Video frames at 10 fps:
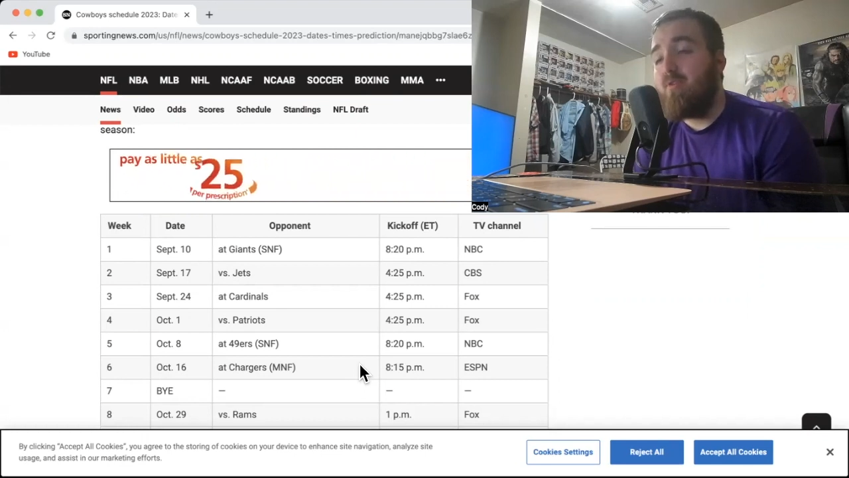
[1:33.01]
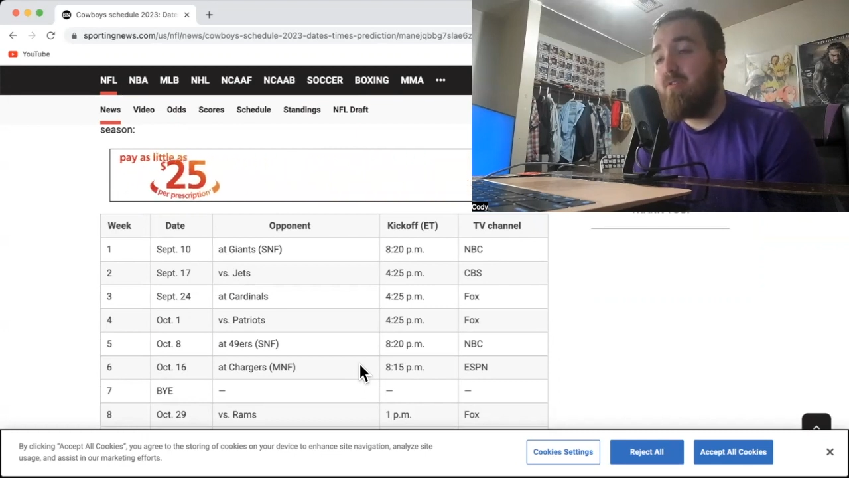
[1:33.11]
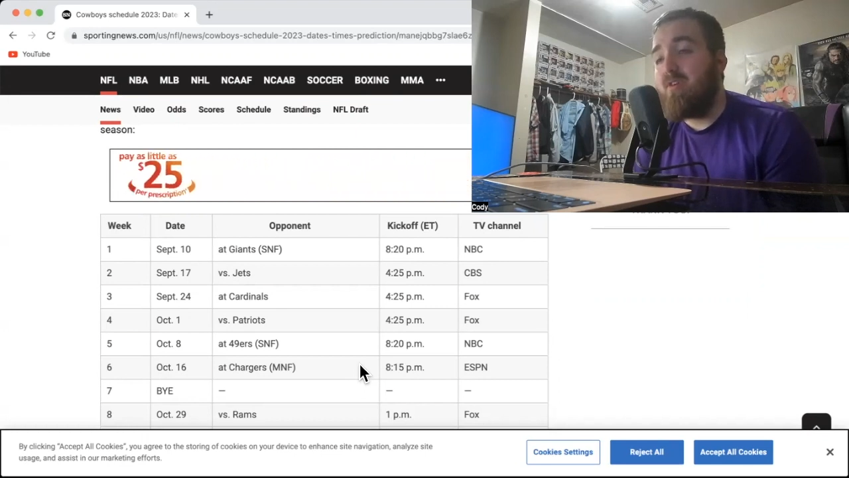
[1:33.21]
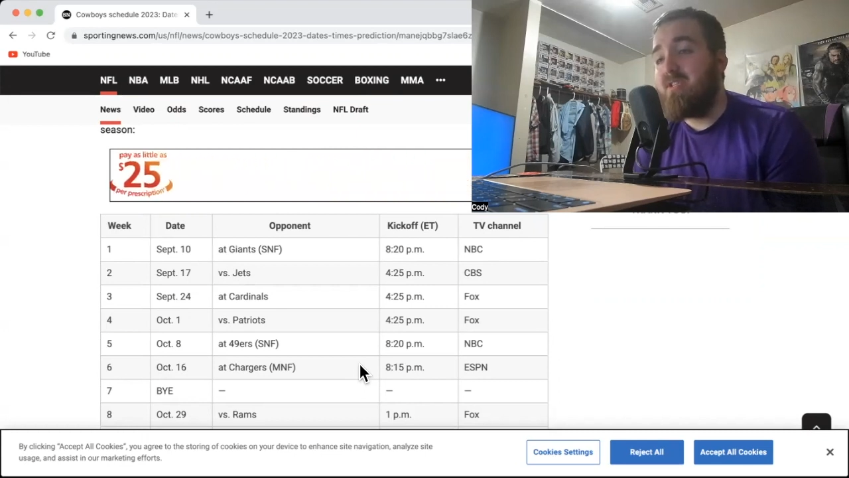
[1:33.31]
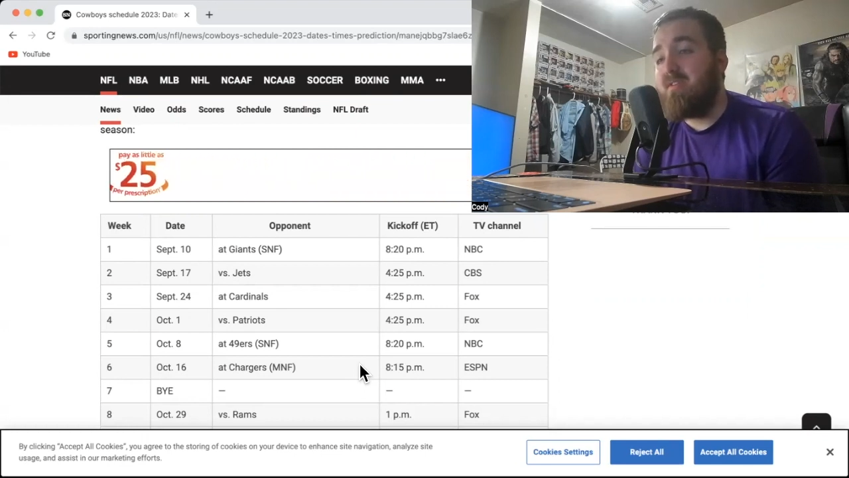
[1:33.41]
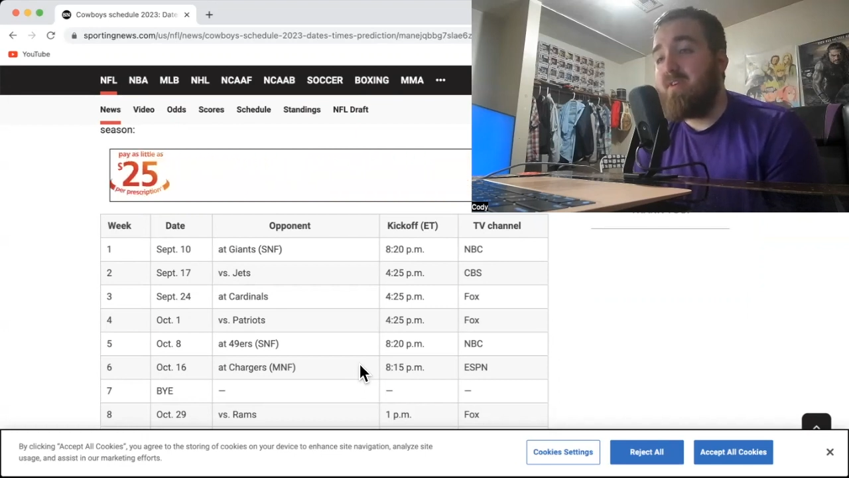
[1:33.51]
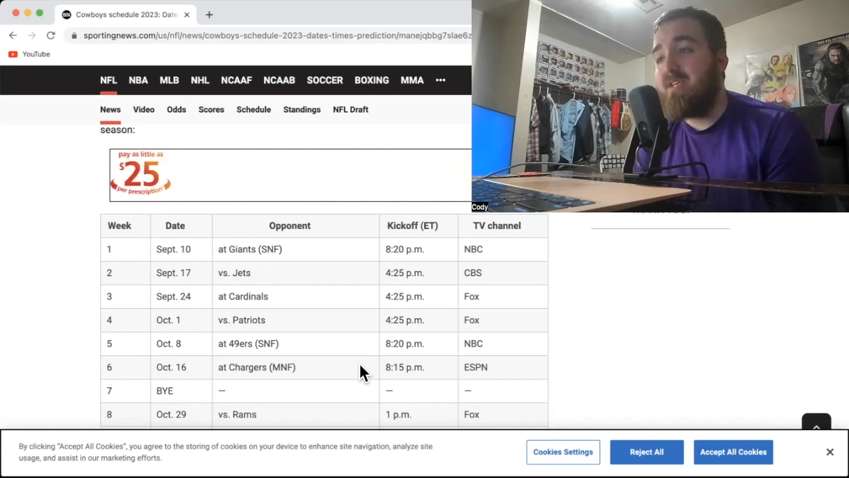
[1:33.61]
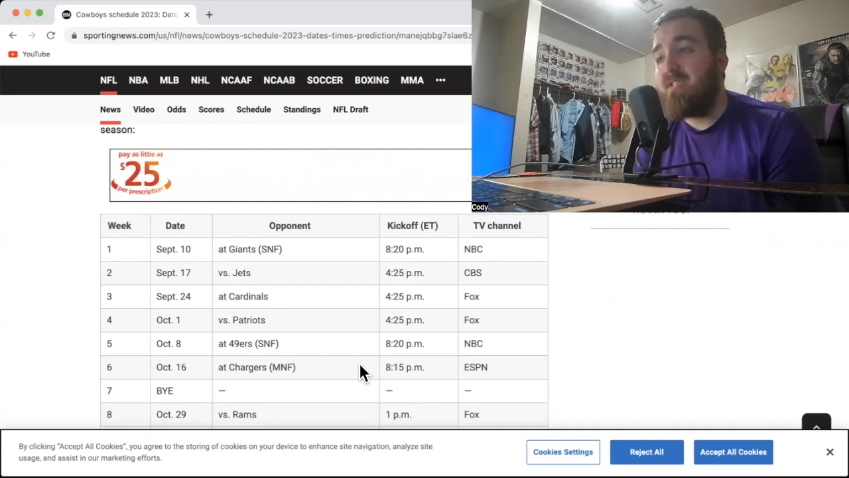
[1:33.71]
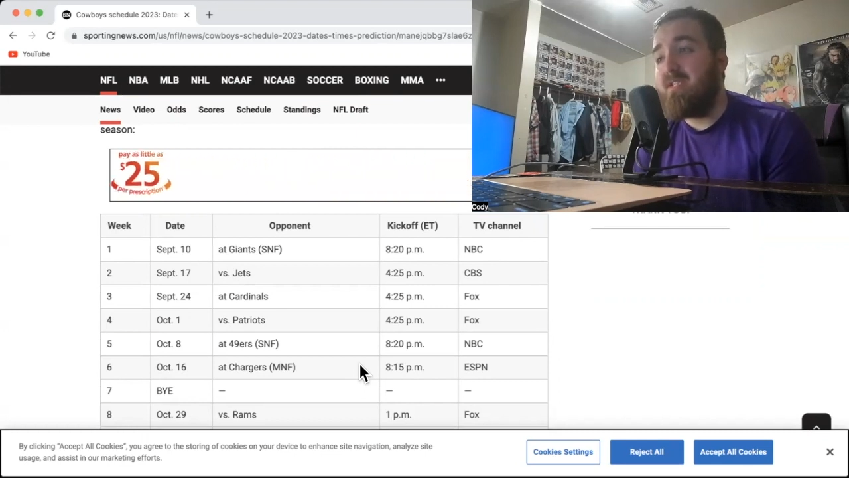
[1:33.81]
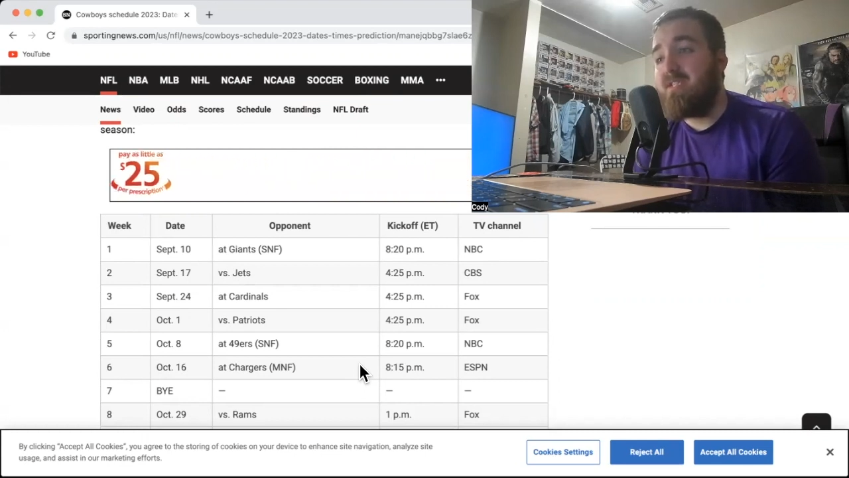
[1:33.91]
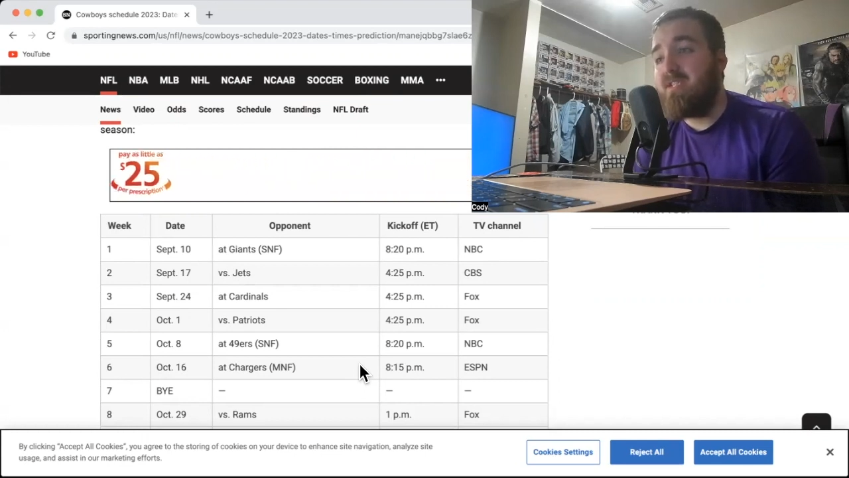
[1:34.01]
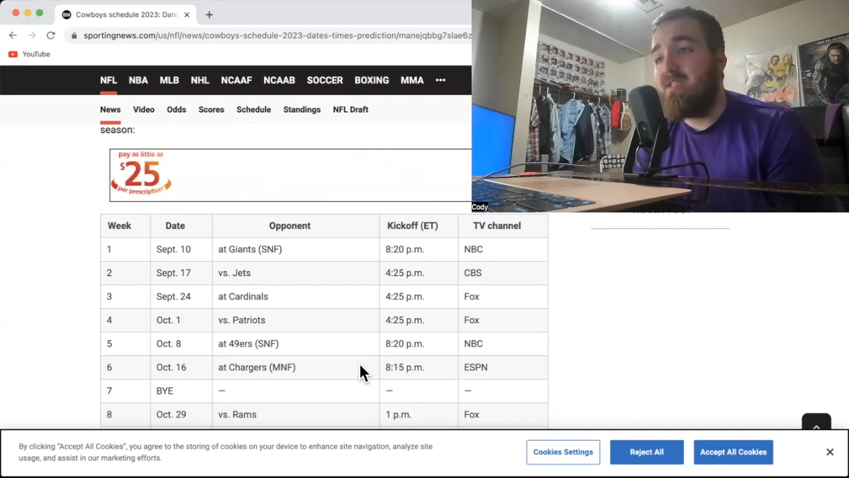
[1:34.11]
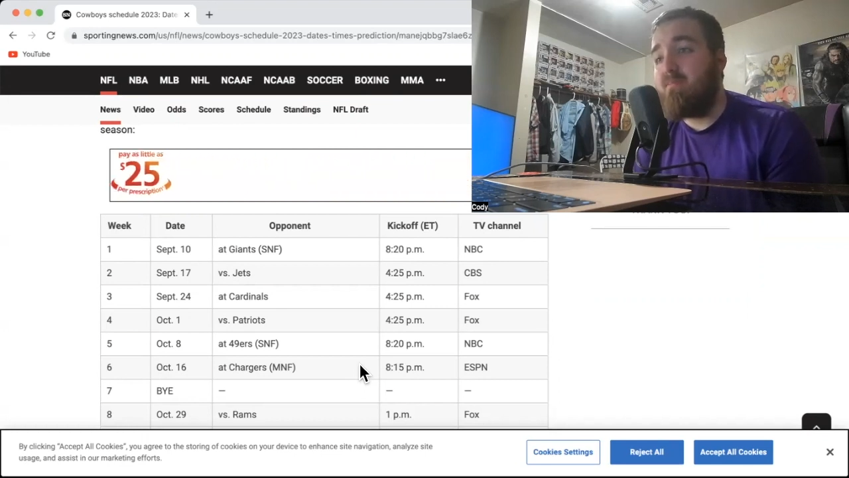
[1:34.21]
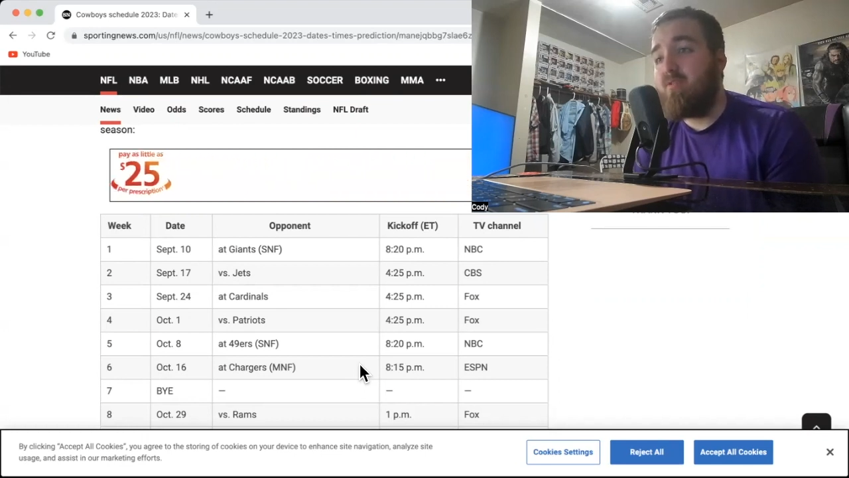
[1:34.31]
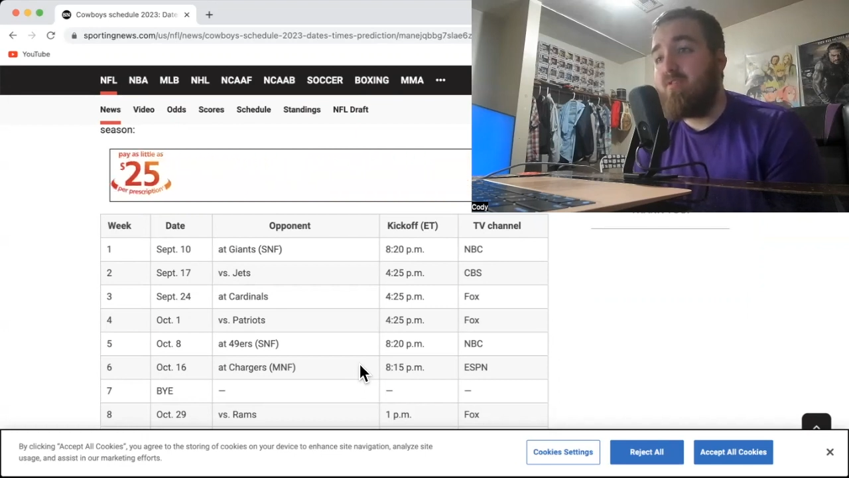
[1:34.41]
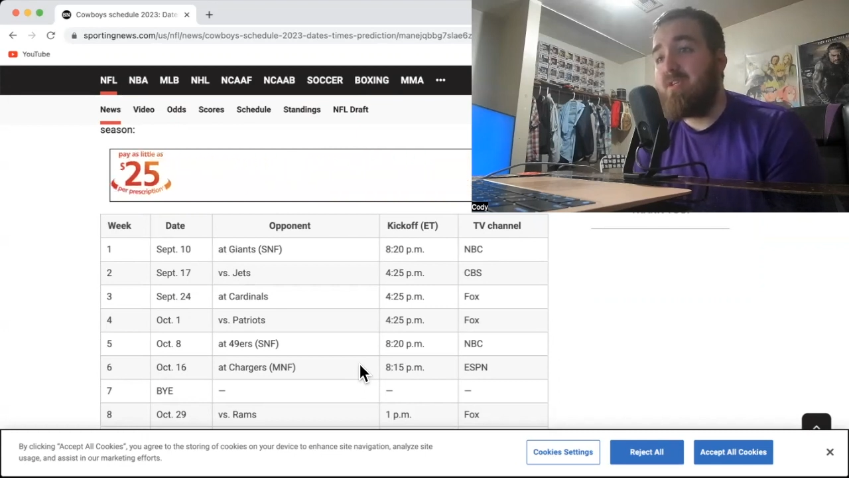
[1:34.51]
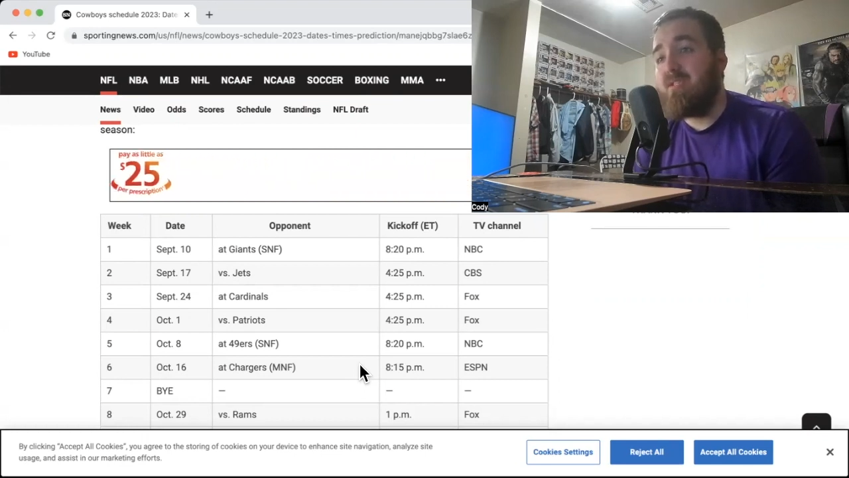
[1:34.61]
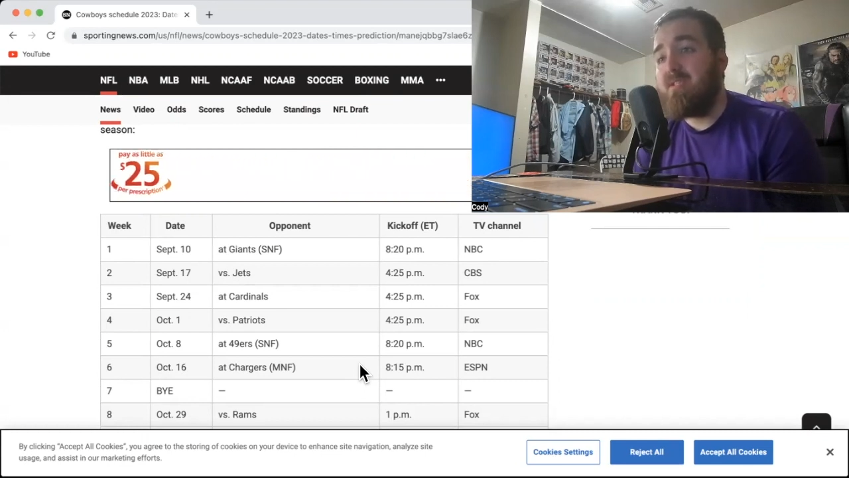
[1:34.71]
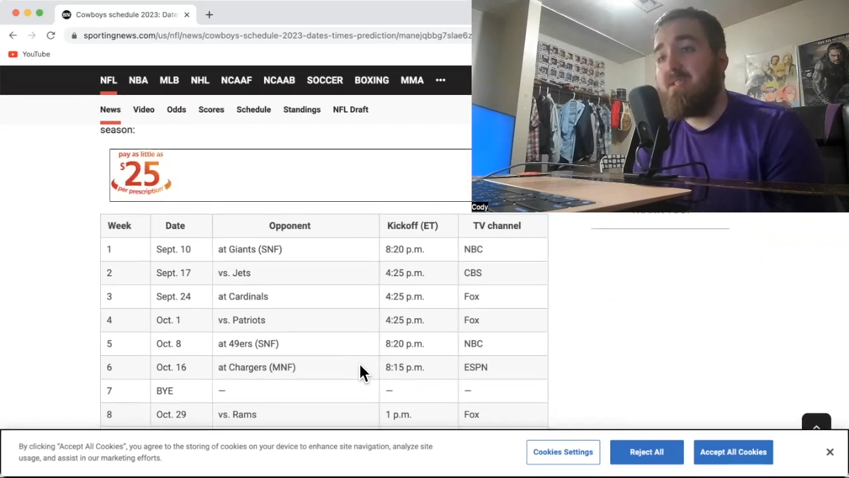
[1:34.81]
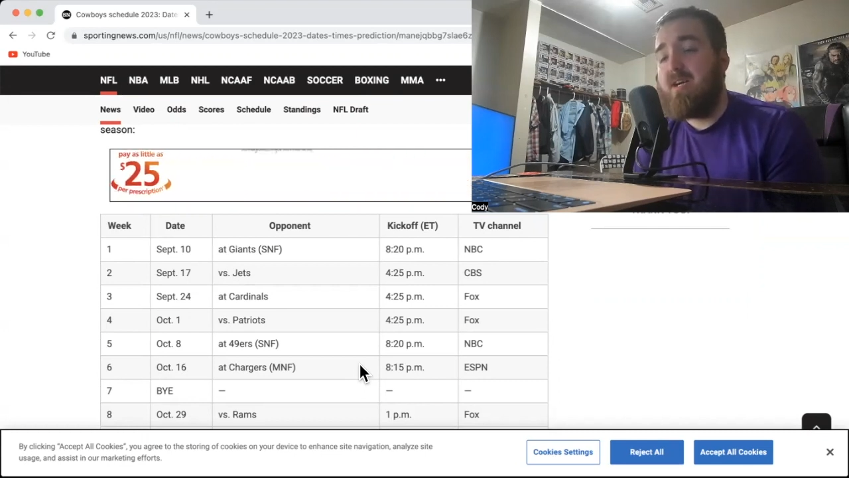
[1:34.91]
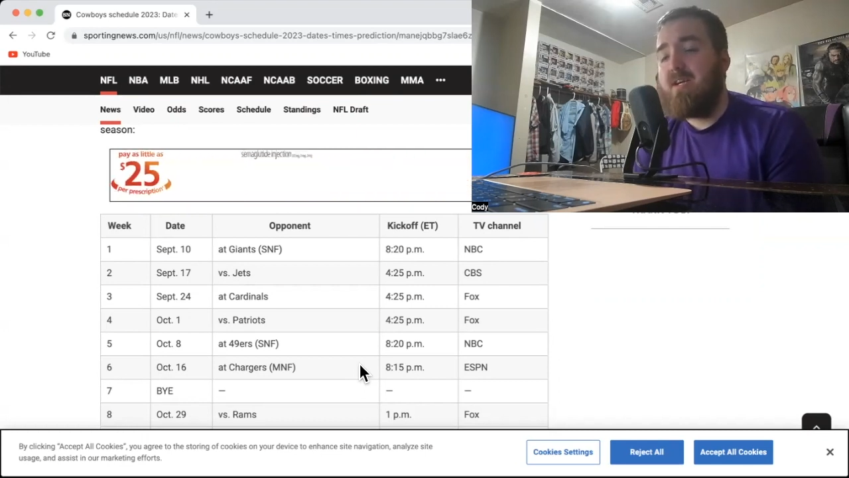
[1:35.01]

aggressive as the season progresses.